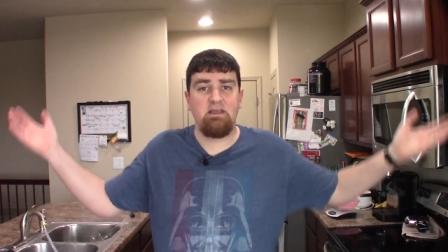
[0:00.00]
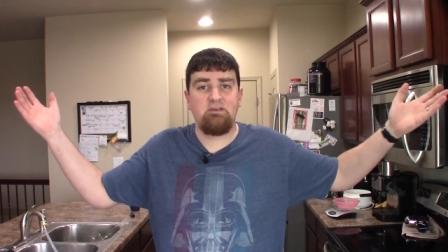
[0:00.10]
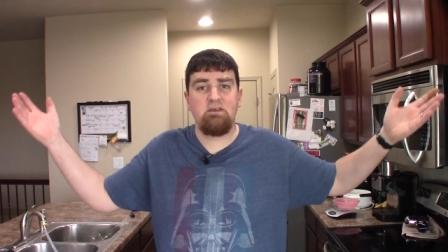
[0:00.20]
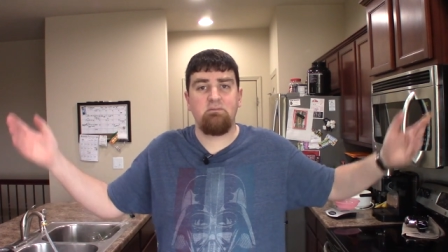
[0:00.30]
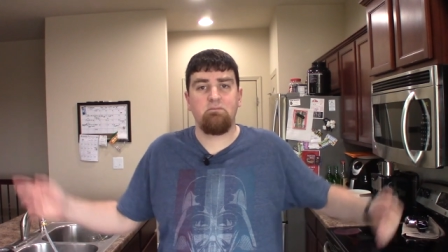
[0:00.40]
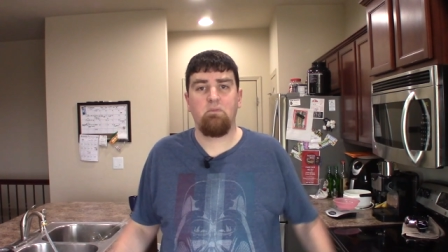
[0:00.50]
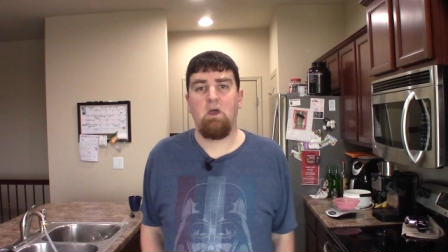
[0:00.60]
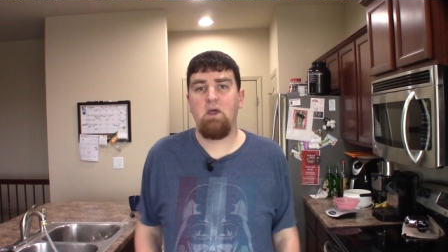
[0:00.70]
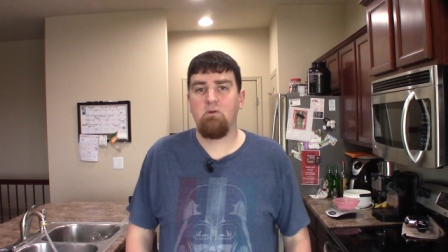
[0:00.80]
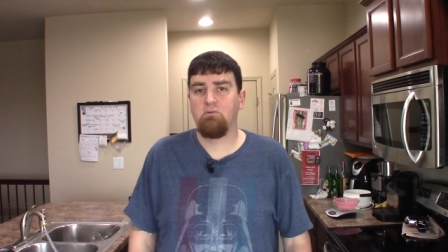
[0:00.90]
that's it.
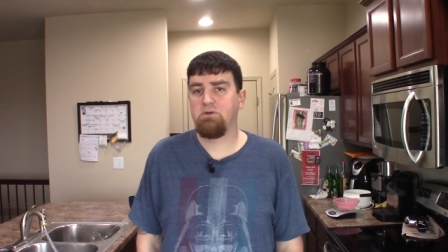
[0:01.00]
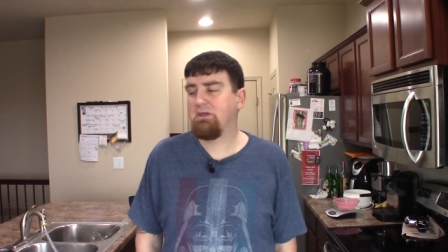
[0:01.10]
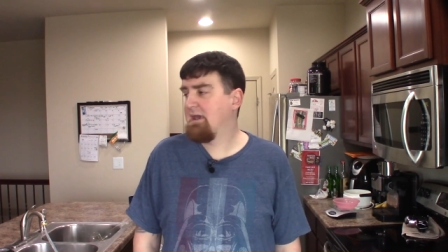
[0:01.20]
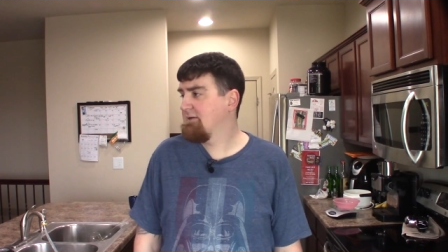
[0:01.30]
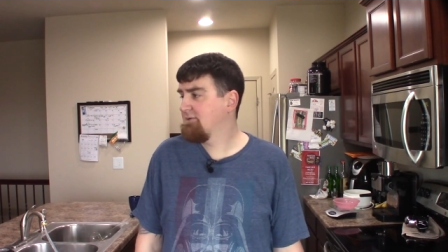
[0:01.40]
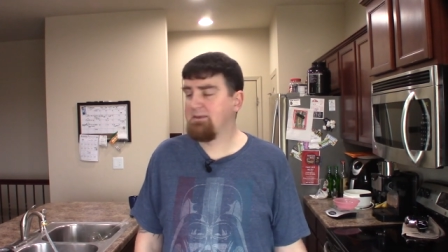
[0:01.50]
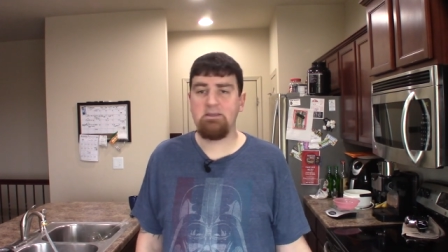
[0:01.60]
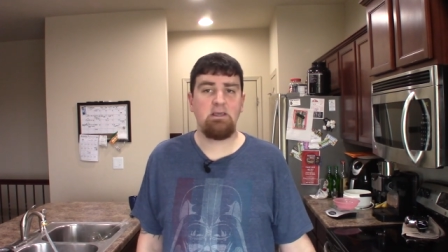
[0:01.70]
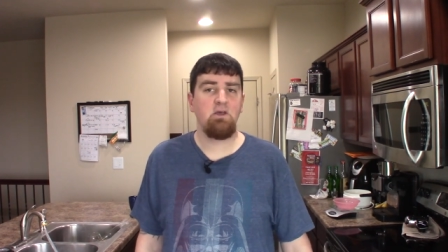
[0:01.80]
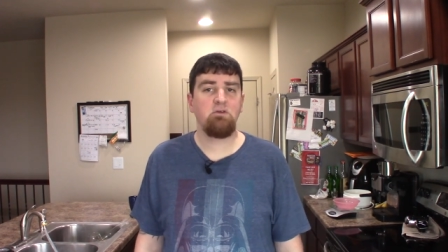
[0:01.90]
I don't really have
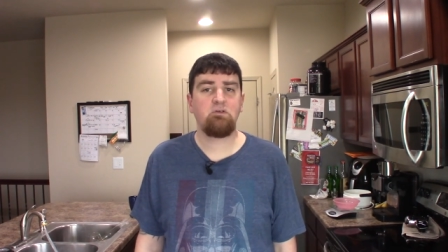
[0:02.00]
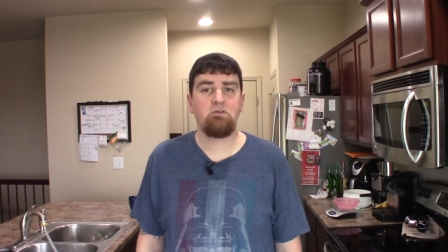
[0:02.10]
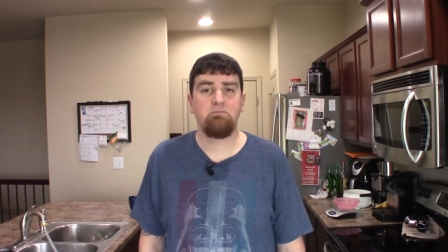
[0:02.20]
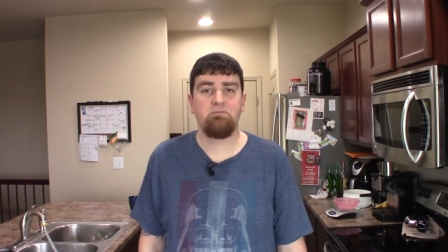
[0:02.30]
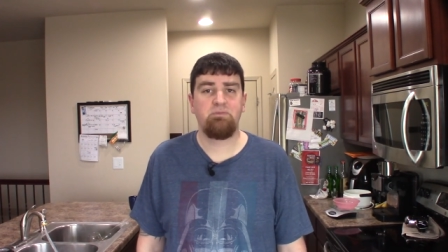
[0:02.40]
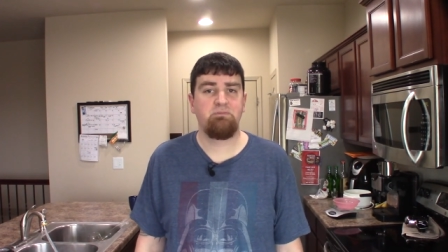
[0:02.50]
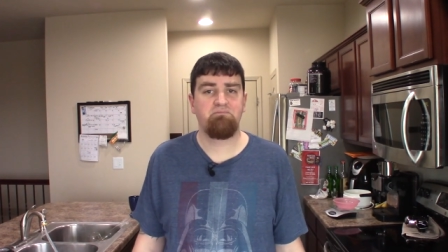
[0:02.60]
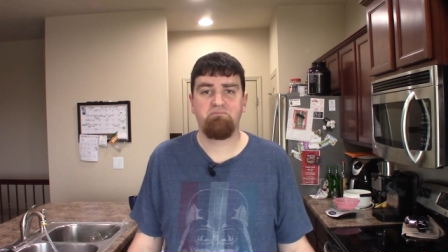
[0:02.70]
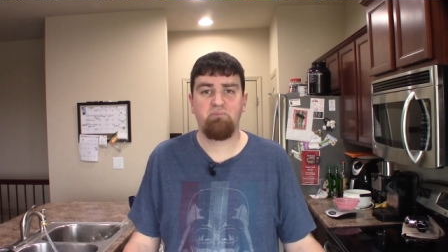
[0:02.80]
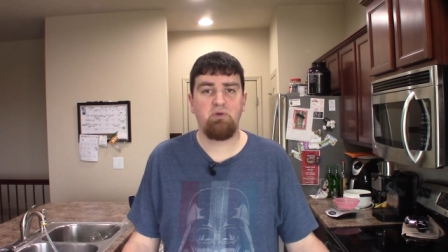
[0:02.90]
anything else
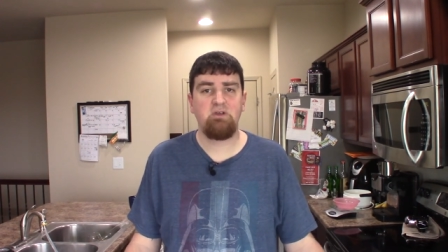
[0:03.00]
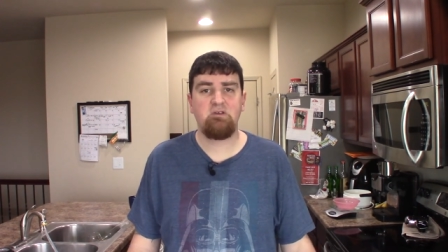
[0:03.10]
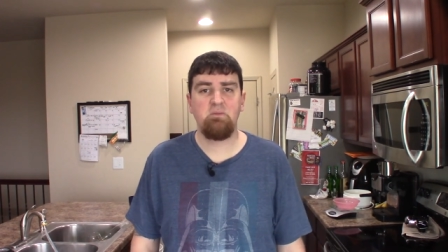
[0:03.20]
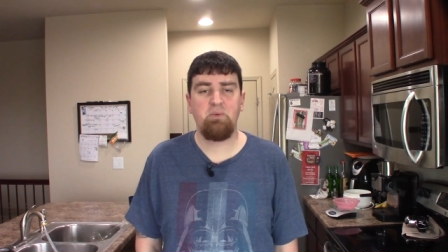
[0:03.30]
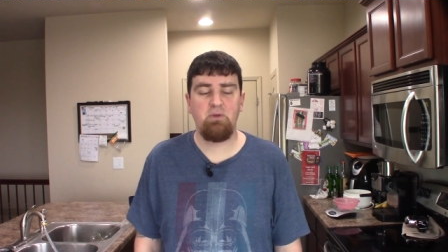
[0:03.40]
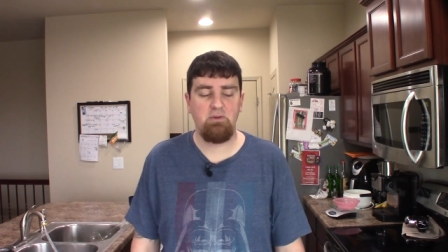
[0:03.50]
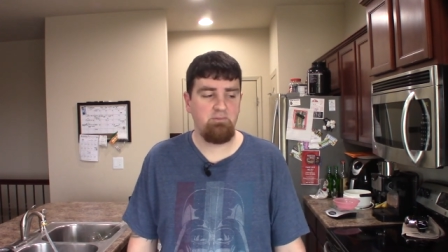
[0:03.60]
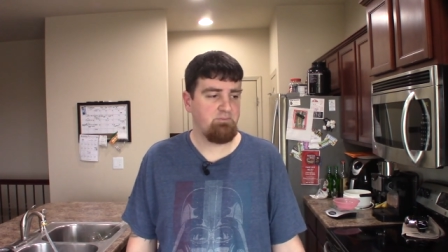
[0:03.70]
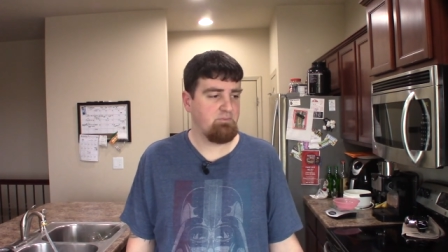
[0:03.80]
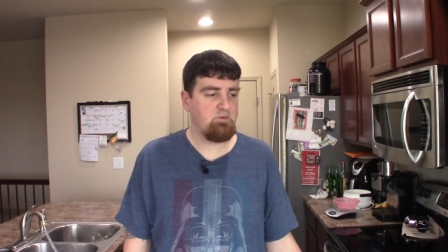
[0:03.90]
pretty
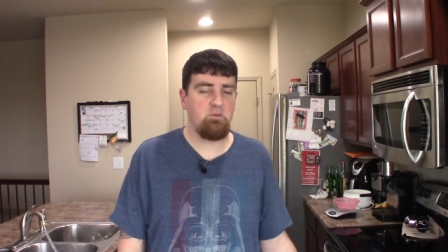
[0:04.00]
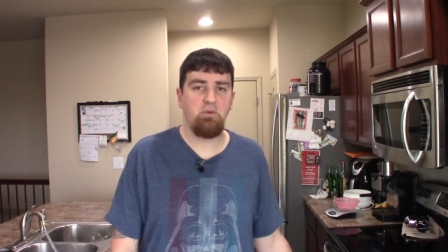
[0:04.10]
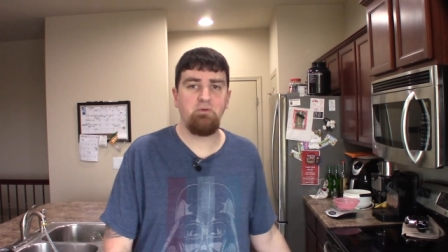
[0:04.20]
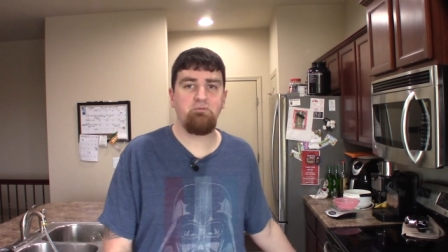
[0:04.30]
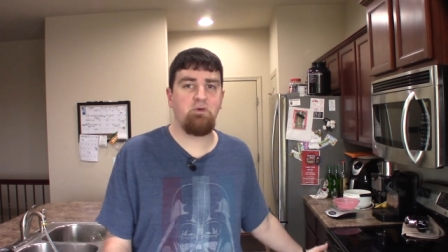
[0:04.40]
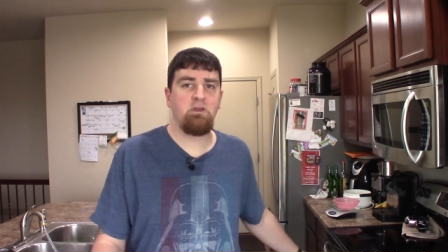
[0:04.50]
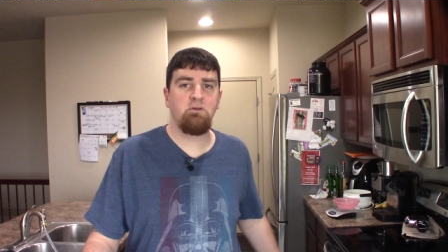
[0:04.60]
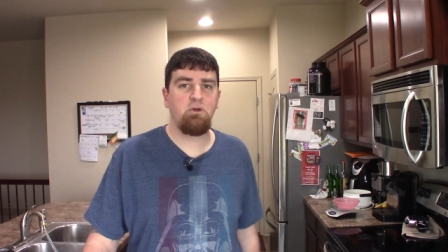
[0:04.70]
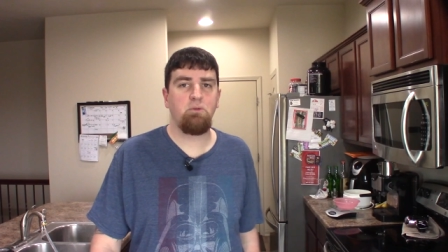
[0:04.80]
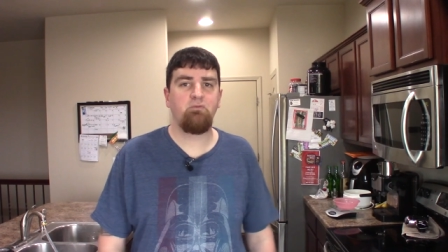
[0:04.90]
simple, simple,
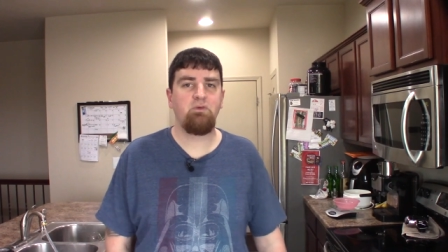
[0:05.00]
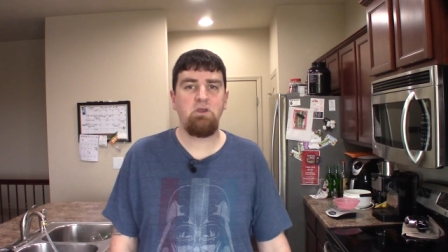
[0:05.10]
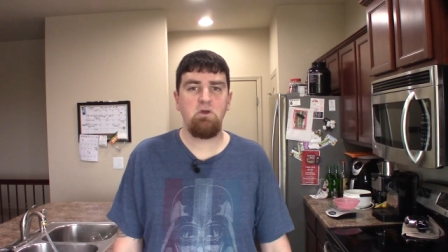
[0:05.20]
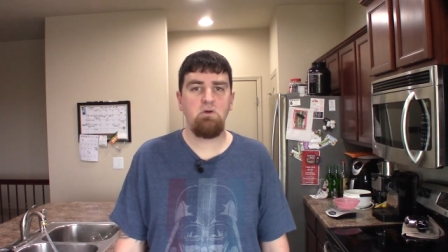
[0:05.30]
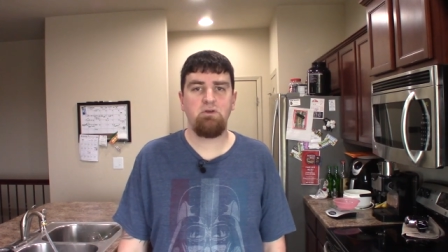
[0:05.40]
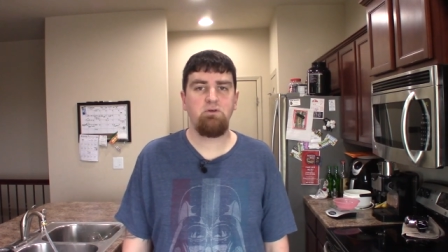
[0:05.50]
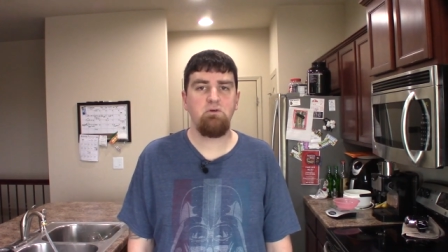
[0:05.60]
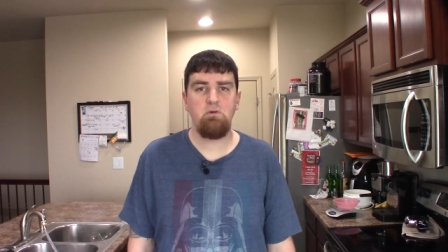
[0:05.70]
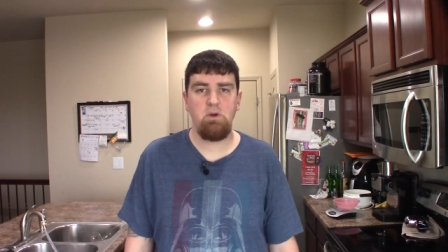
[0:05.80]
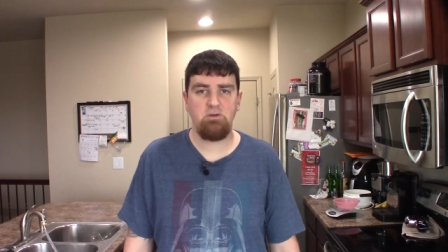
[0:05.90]
fun little video to
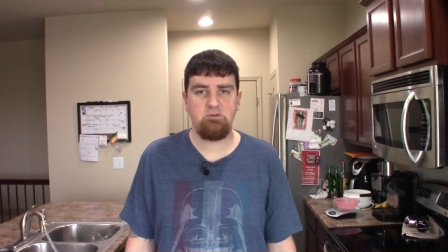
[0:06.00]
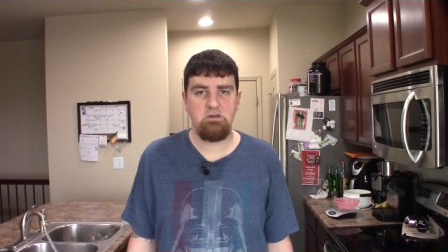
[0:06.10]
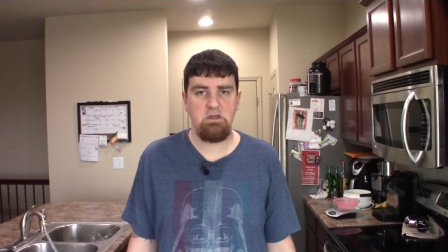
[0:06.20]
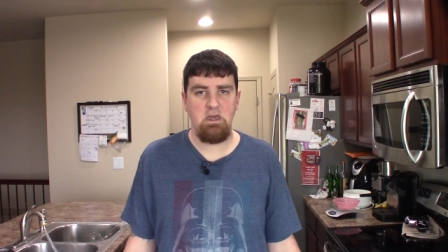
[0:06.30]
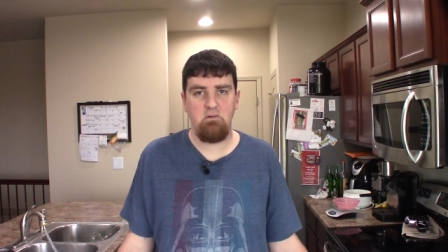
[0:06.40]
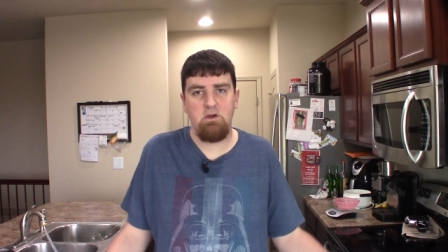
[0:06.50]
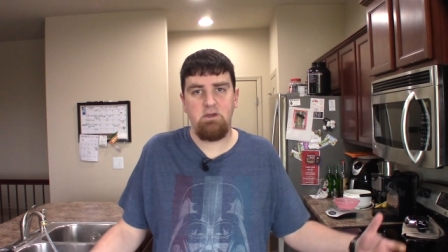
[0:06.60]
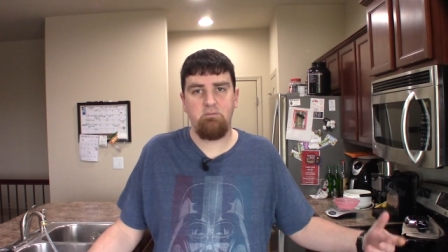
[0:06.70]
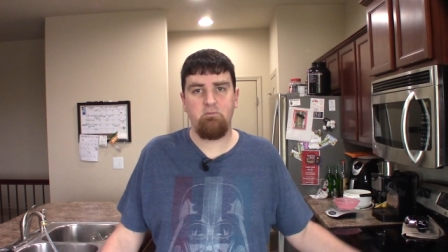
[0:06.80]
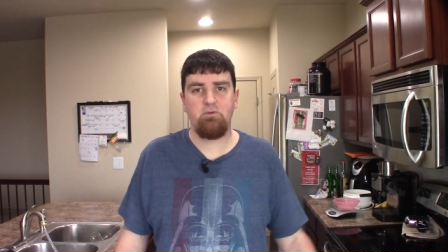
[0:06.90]
do about uh, how
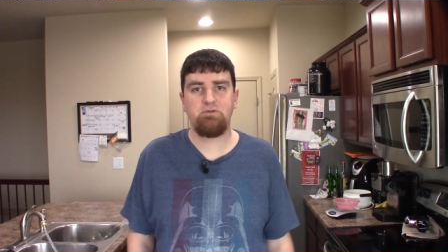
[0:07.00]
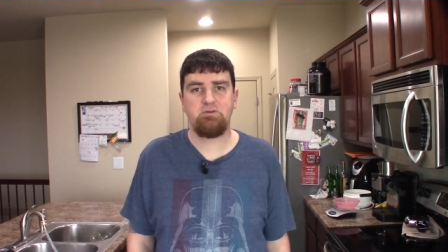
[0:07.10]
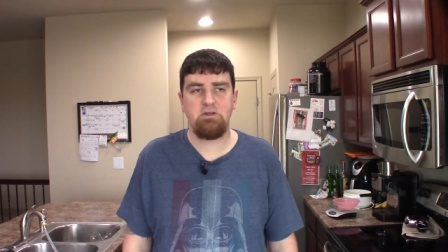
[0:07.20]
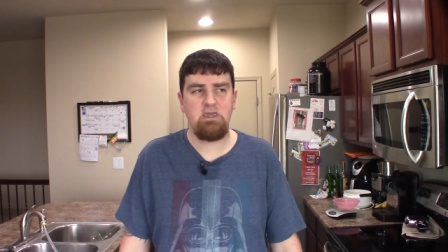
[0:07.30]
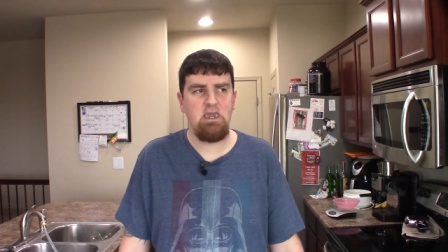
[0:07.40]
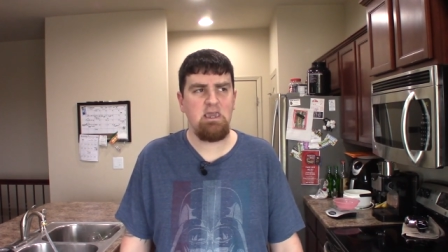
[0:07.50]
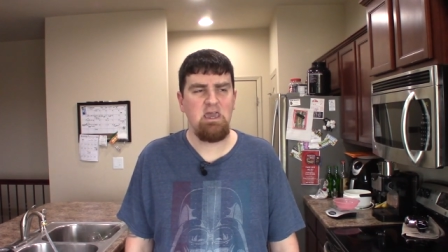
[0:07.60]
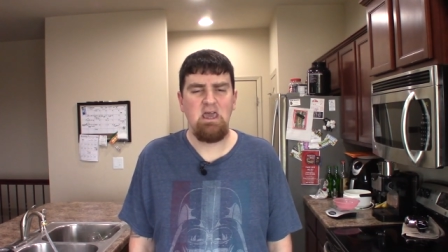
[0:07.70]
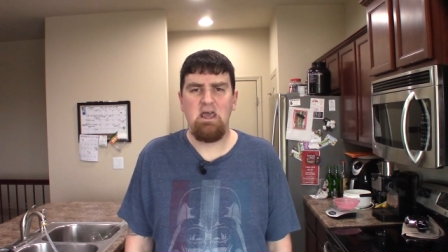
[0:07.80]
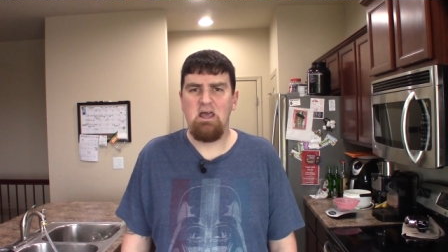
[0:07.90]
I filter and keg.